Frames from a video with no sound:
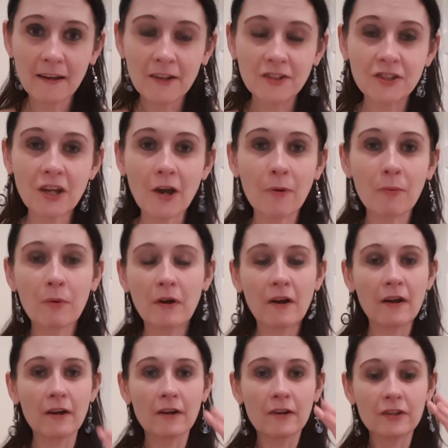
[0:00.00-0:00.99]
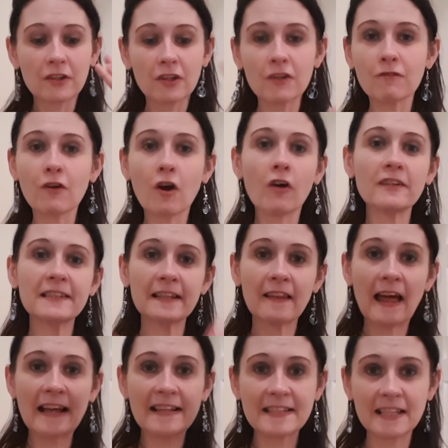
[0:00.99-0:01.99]
So you've got to
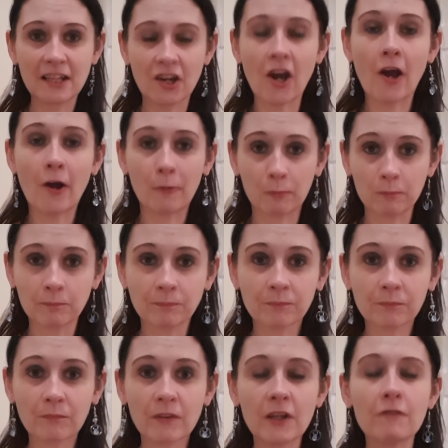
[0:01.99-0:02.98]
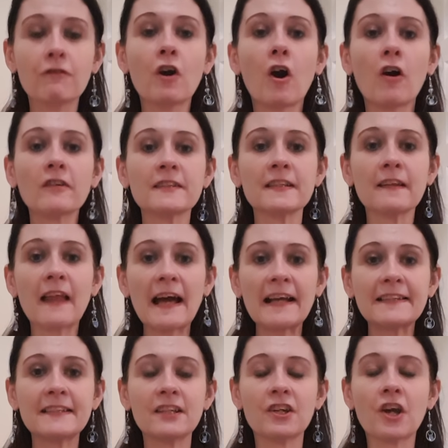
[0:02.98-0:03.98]
let it go. You've got to
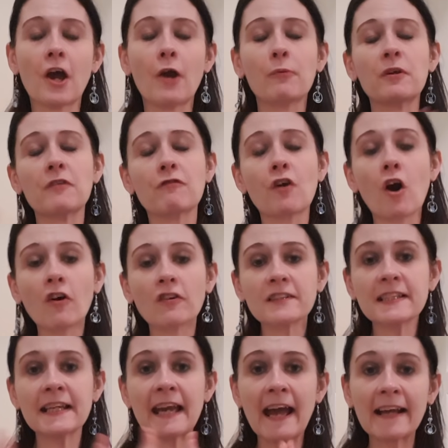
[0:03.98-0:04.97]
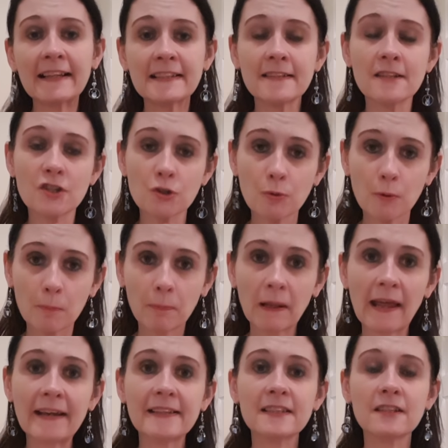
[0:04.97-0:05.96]
let it go. You've got to get into a
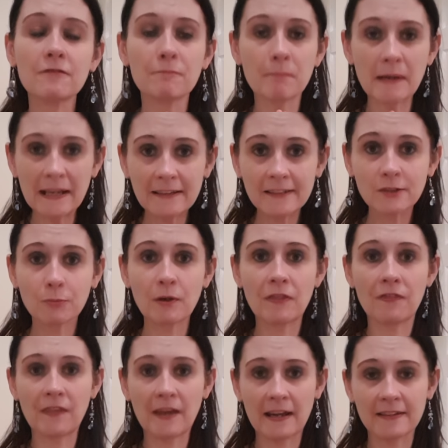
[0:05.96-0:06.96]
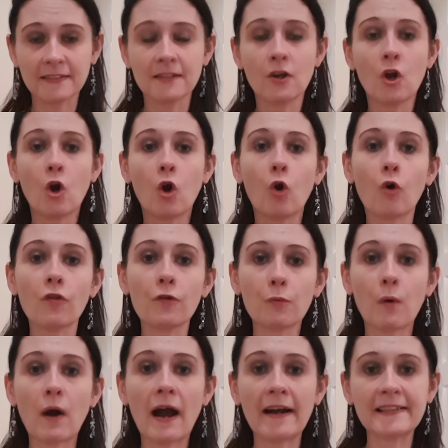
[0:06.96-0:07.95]
place of peace with this.
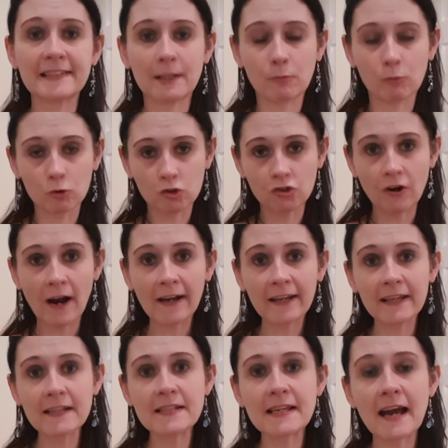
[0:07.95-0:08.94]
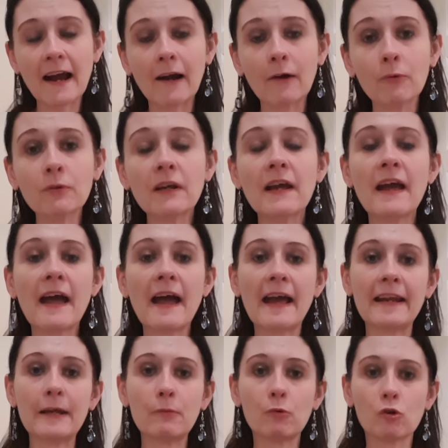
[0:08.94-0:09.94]
Otherwise, it will drag you down
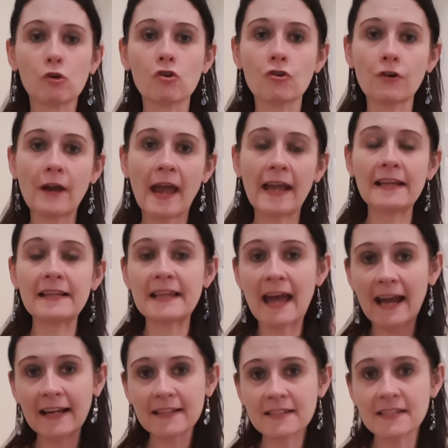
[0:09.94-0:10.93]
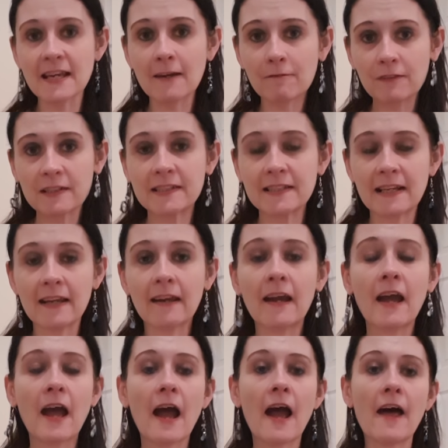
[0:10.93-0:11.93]
and it will create negativity,
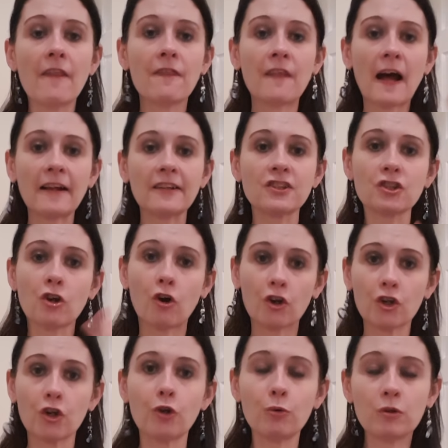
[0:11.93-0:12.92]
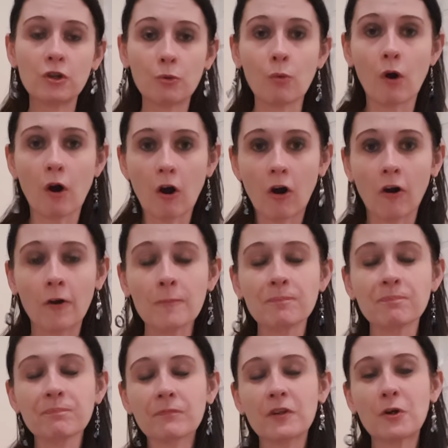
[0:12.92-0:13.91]
and that's not who you are.
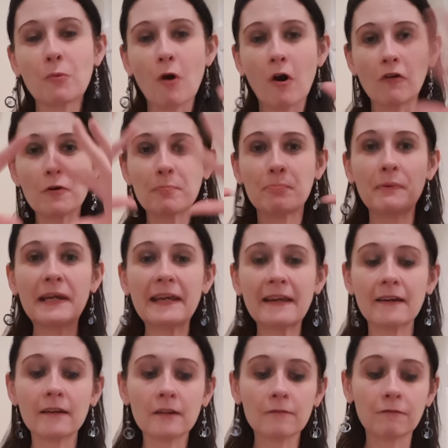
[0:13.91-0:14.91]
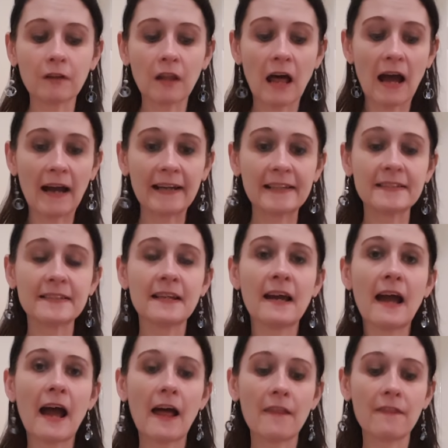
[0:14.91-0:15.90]
You are a beacon of light,
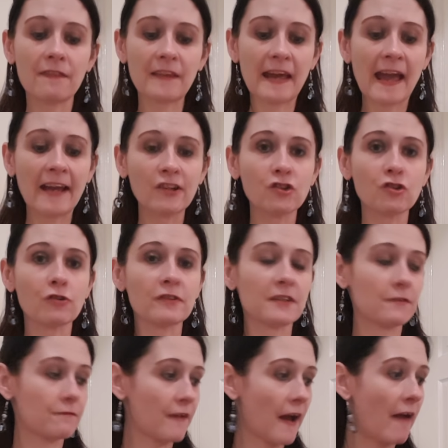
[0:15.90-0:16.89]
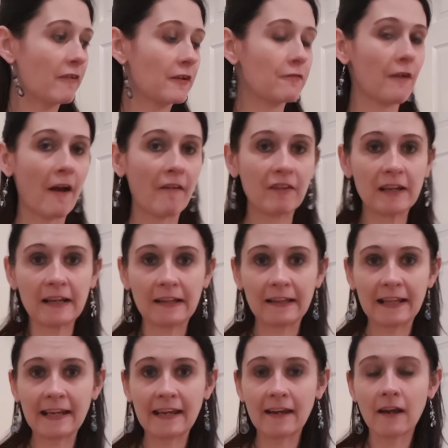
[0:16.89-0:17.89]
and the angels are very, very
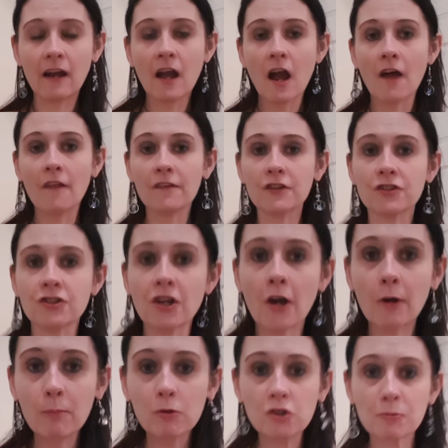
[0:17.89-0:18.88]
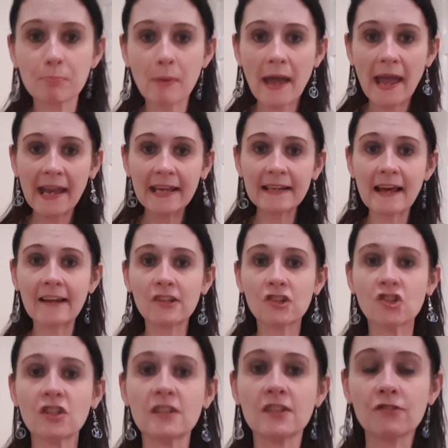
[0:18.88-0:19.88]
clear. And there's so much pain
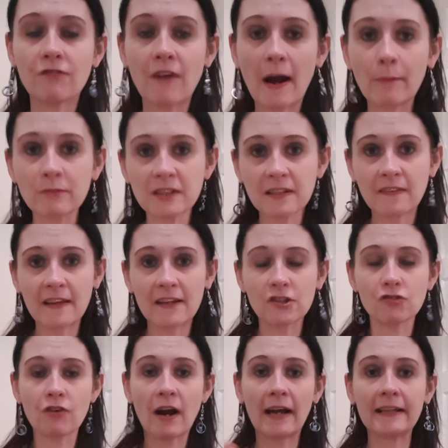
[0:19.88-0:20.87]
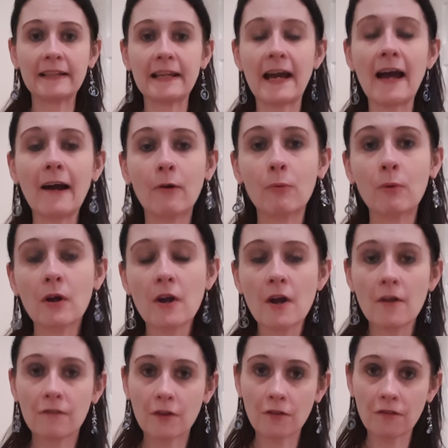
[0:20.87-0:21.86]
energy surrounding this right now
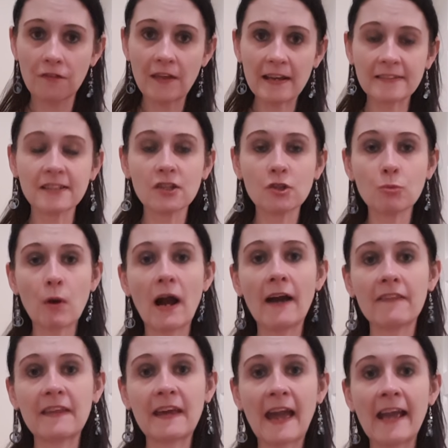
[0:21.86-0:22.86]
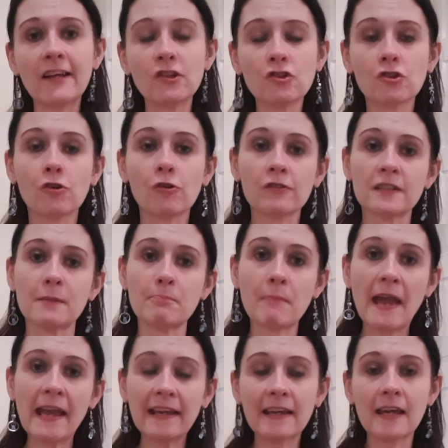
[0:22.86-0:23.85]
that this is why the angels are
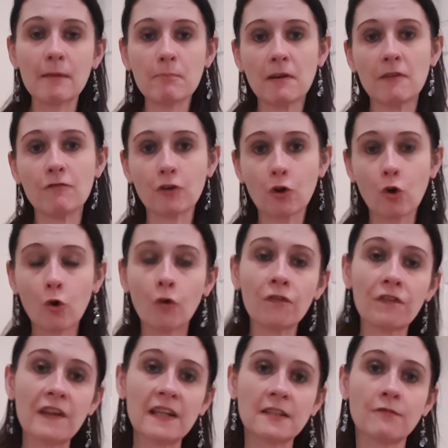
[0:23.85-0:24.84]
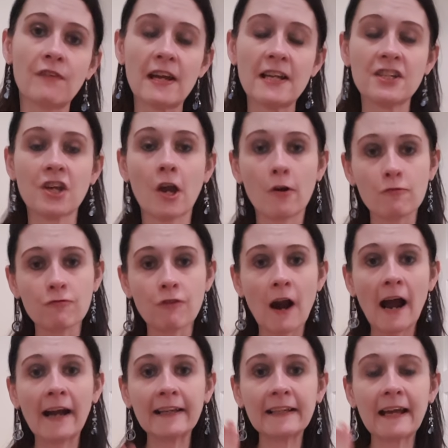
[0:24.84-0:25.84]
making me record this video
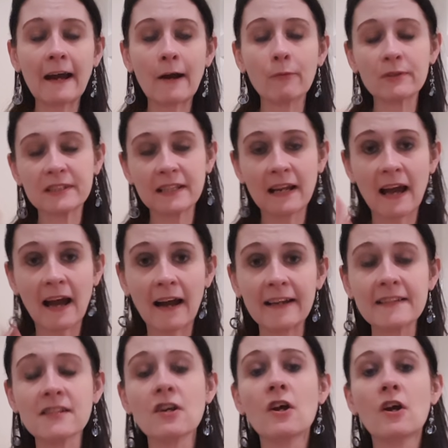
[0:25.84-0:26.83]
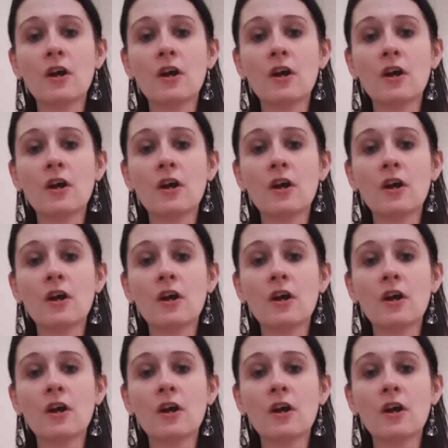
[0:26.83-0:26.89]
right now tonight.